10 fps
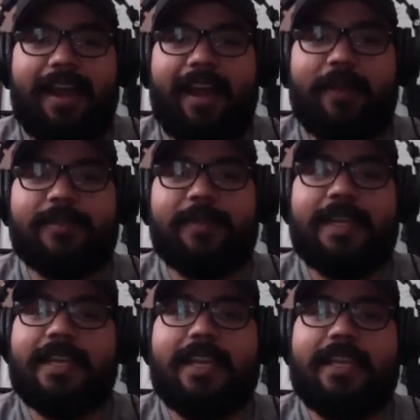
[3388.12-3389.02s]
I wasn't
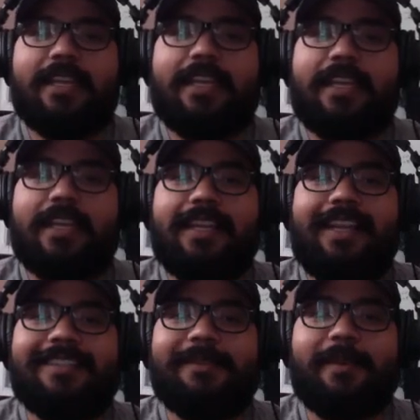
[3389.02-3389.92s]
making anything.
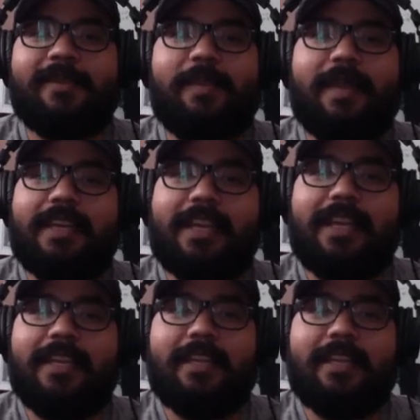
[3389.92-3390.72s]
Last time I wasn't making any,